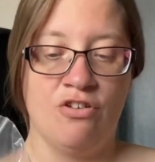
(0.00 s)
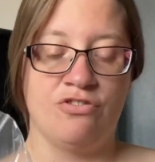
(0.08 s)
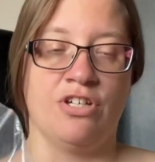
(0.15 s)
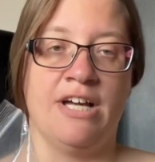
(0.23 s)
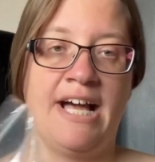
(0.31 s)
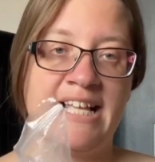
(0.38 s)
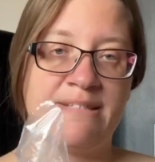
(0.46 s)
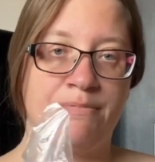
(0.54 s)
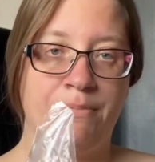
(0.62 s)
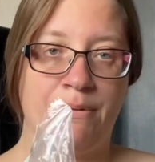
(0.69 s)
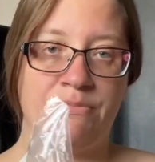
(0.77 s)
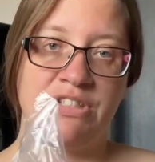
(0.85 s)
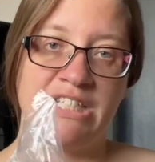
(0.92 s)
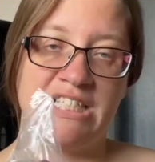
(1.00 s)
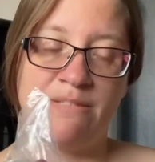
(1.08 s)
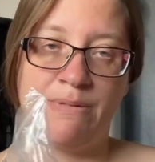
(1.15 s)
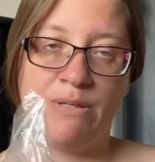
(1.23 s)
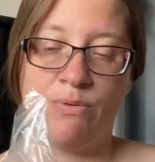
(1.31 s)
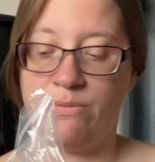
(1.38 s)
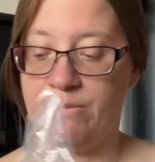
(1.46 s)
So asthma pumps need to
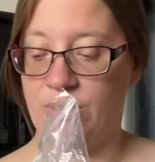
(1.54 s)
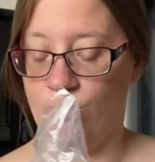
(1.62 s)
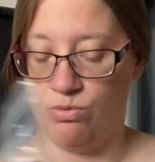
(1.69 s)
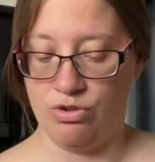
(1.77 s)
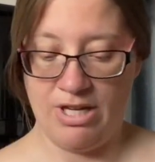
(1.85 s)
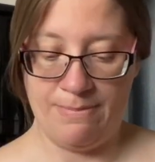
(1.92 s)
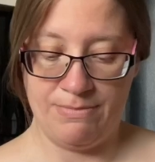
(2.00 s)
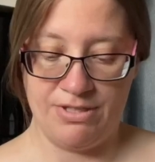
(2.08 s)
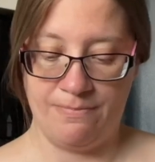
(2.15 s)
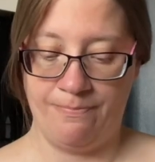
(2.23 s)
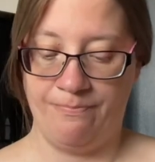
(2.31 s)
be with me all times.